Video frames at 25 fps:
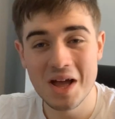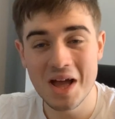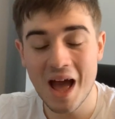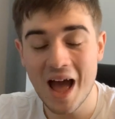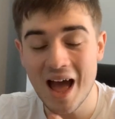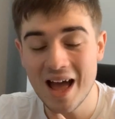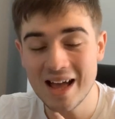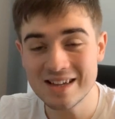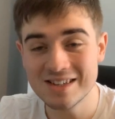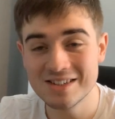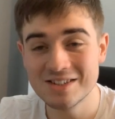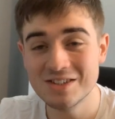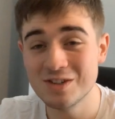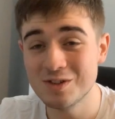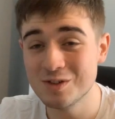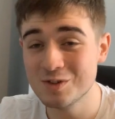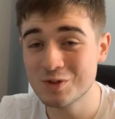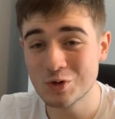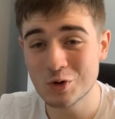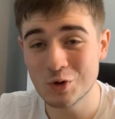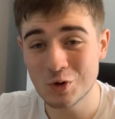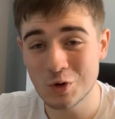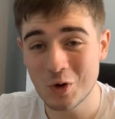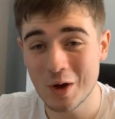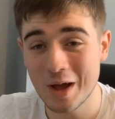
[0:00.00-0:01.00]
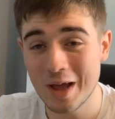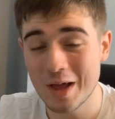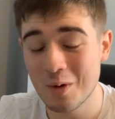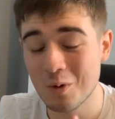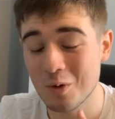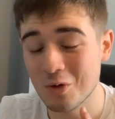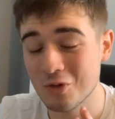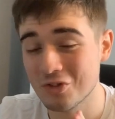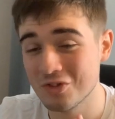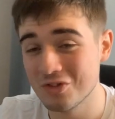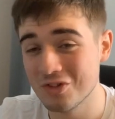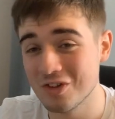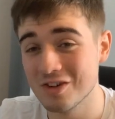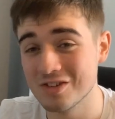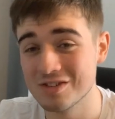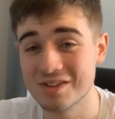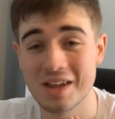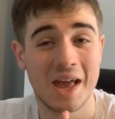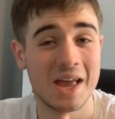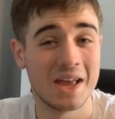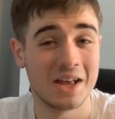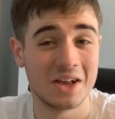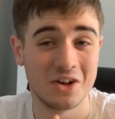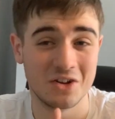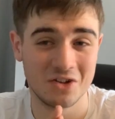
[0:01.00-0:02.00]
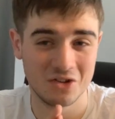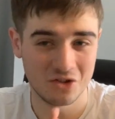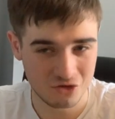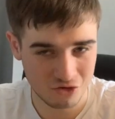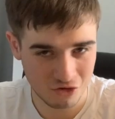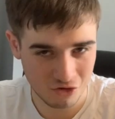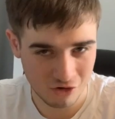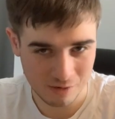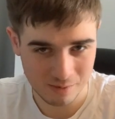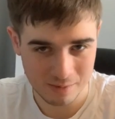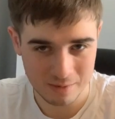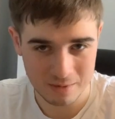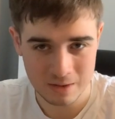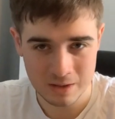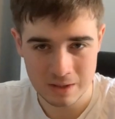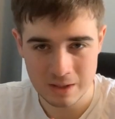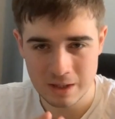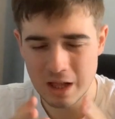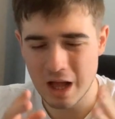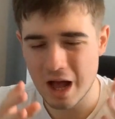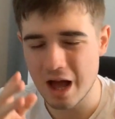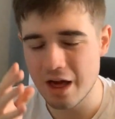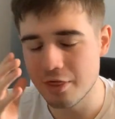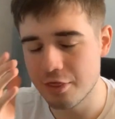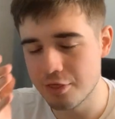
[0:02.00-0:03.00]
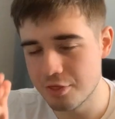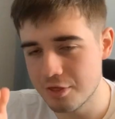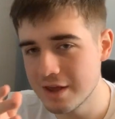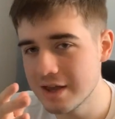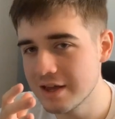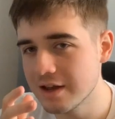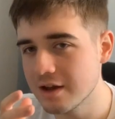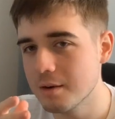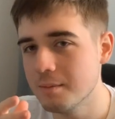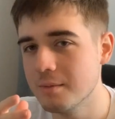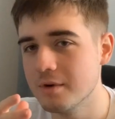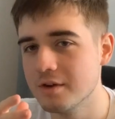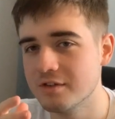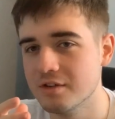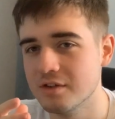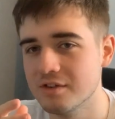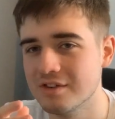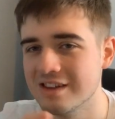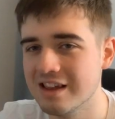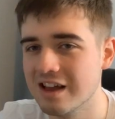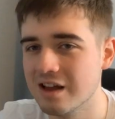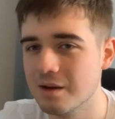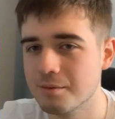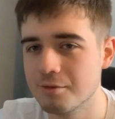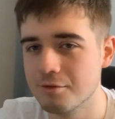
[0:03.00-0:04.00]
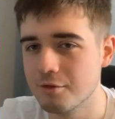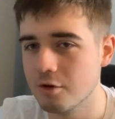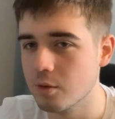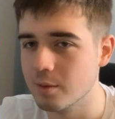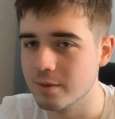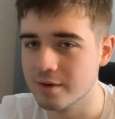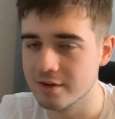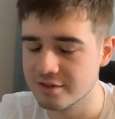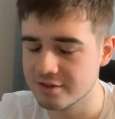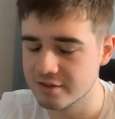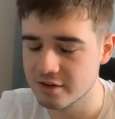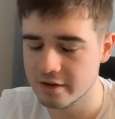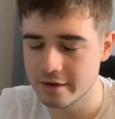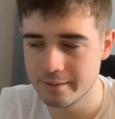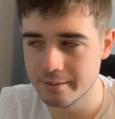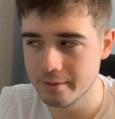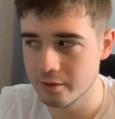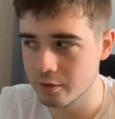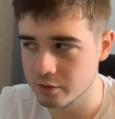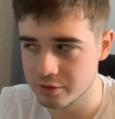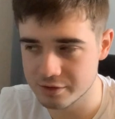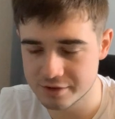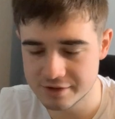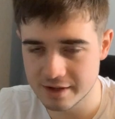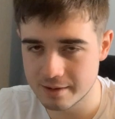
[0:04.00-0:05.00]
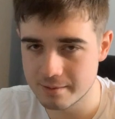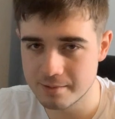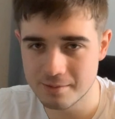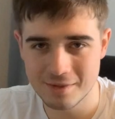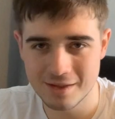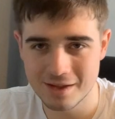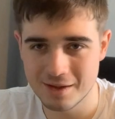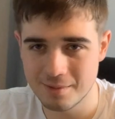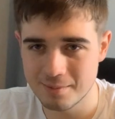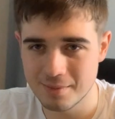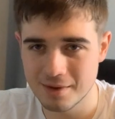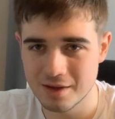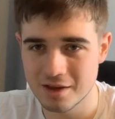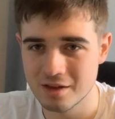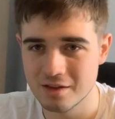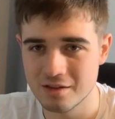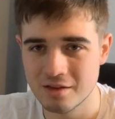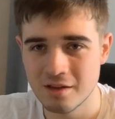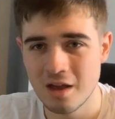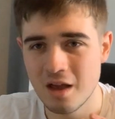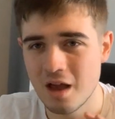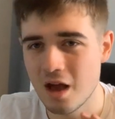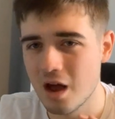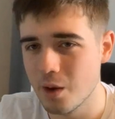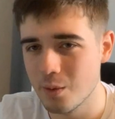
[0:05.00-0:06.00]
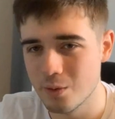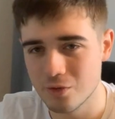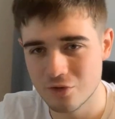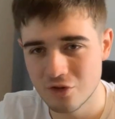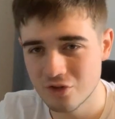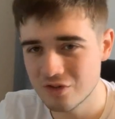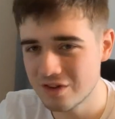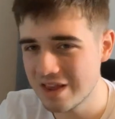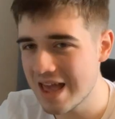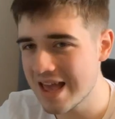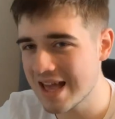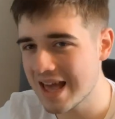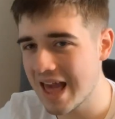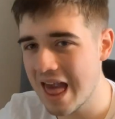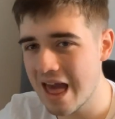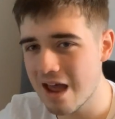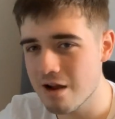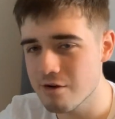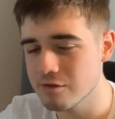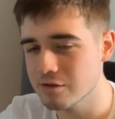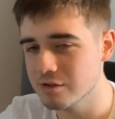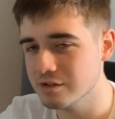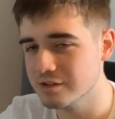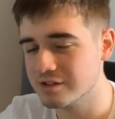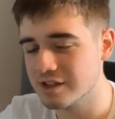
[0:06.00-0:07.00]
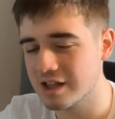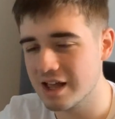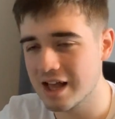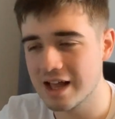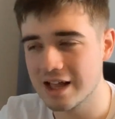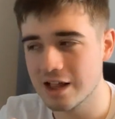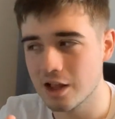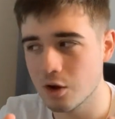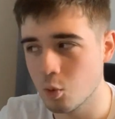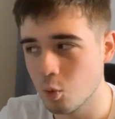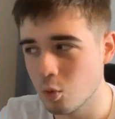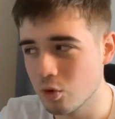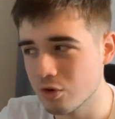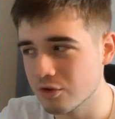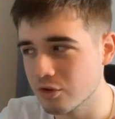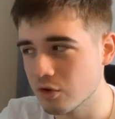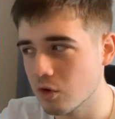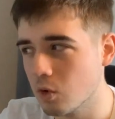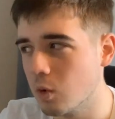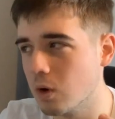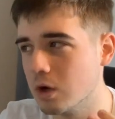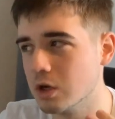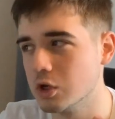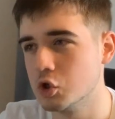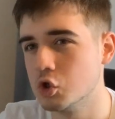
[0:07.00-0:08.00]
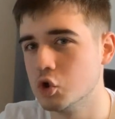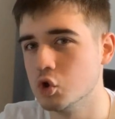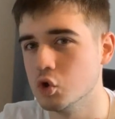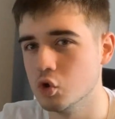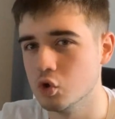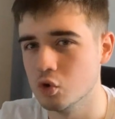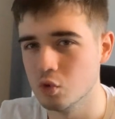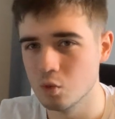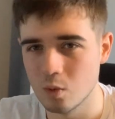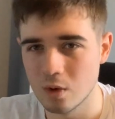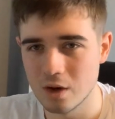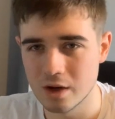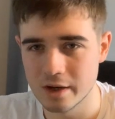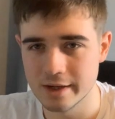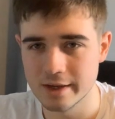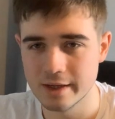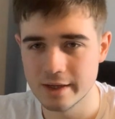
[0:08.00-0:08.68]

as you saw, it was not a good drop. I think I must have set up wrong with cyber or something because I was just getting errors and I wasn't quite sure why.